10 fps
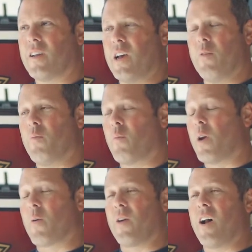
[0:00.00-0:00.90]
And we
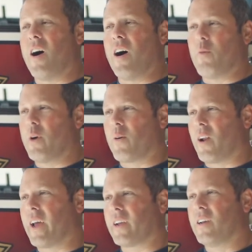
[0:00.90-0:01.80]
were in awe. We were
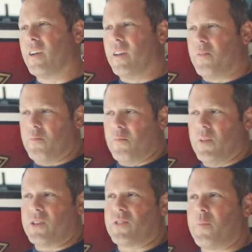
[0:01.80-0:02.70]
like,
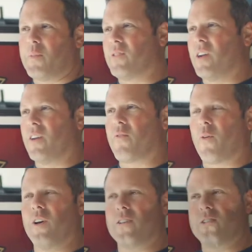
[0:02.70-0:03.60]
"This trip is done for us.